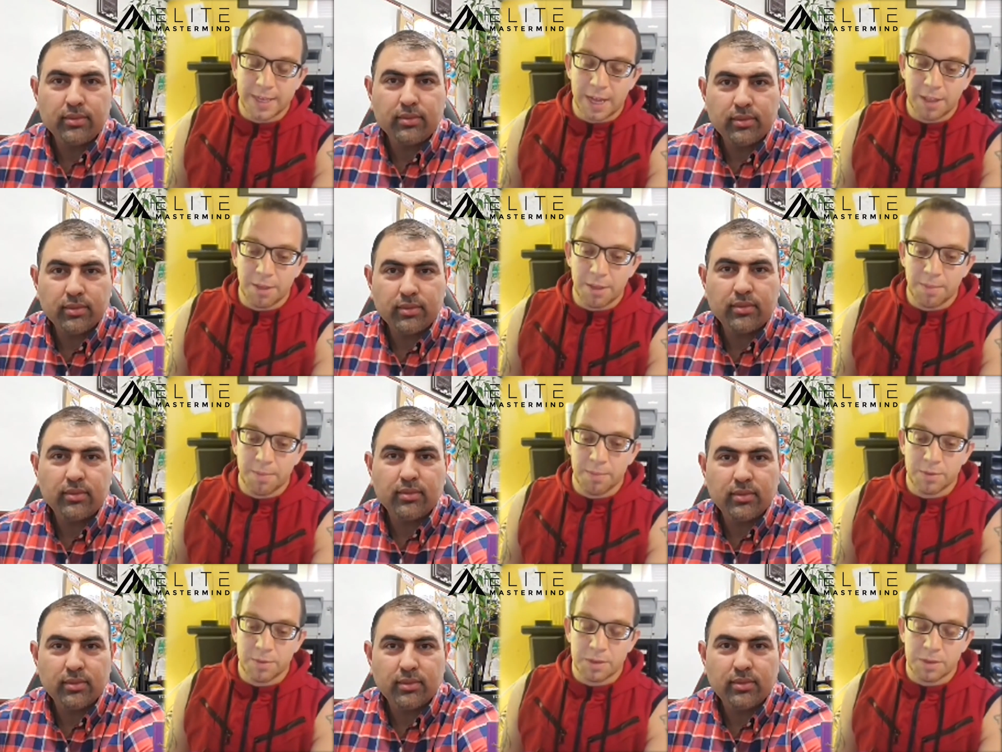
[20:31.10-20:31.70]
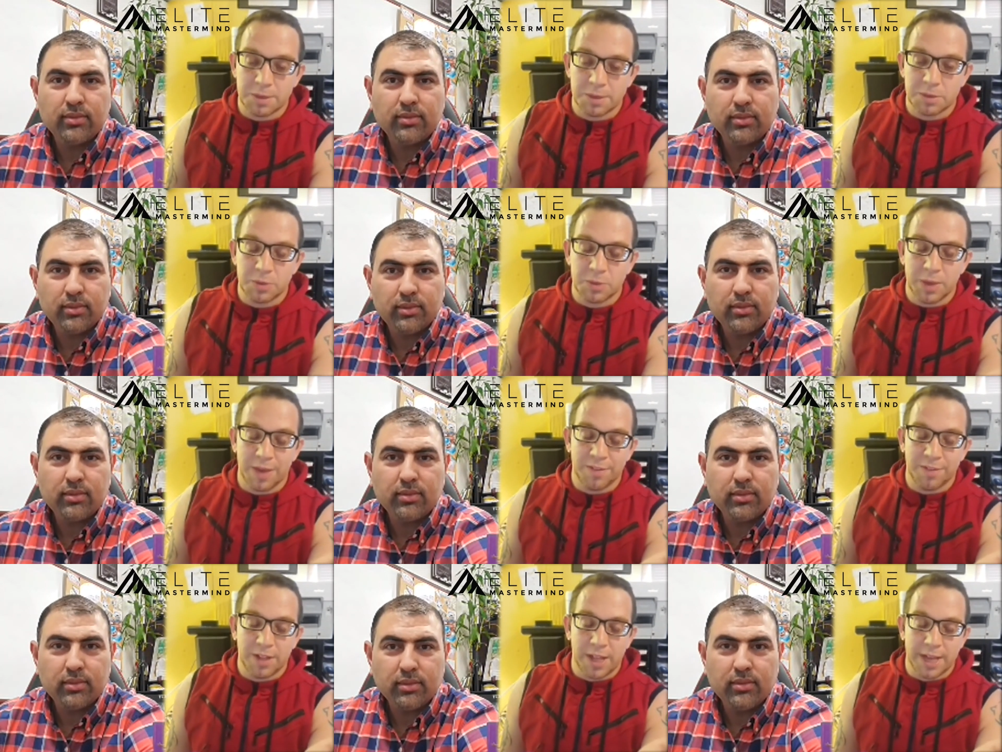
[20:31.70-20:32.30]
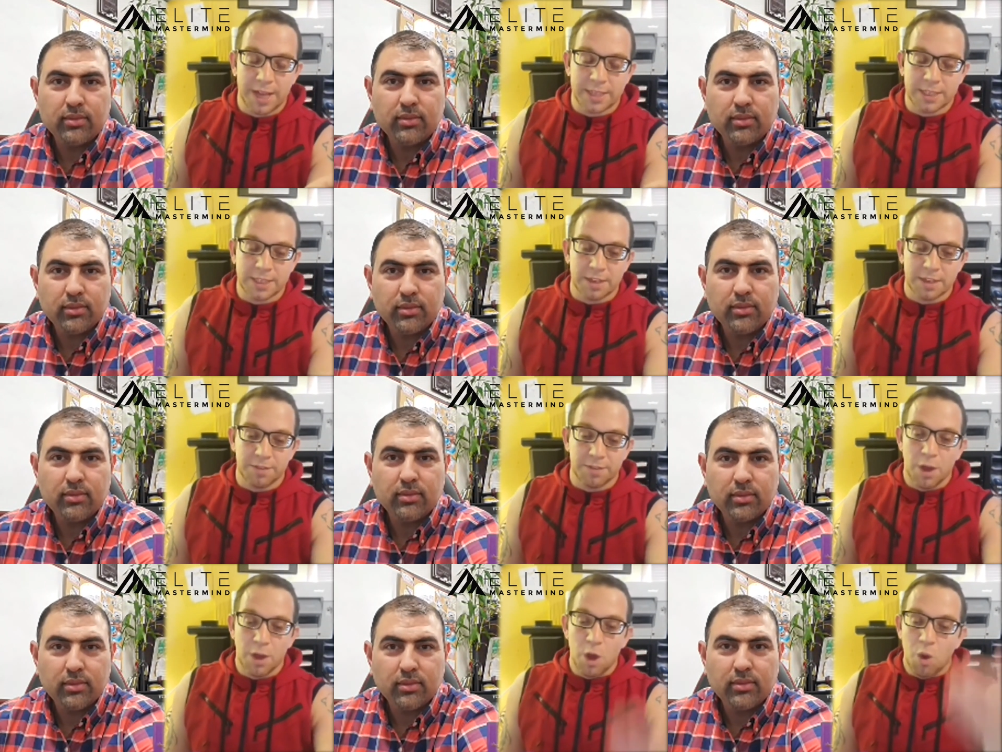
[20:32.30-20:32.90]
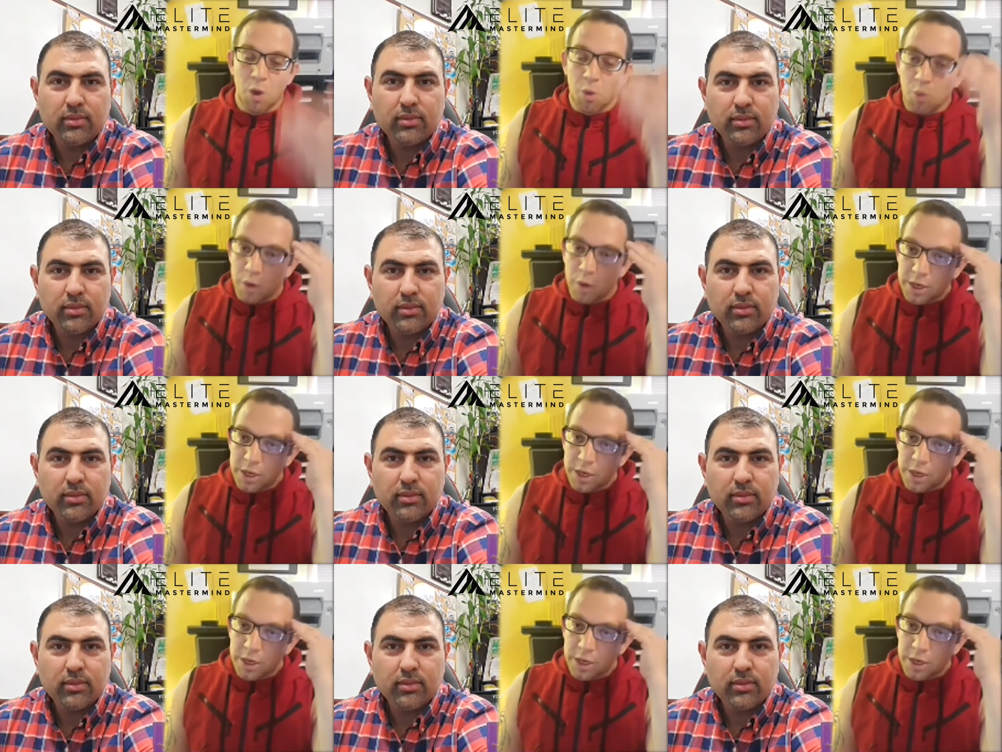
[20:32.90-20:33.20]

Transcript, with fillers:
Speaker 1: them sometimes we have classes of what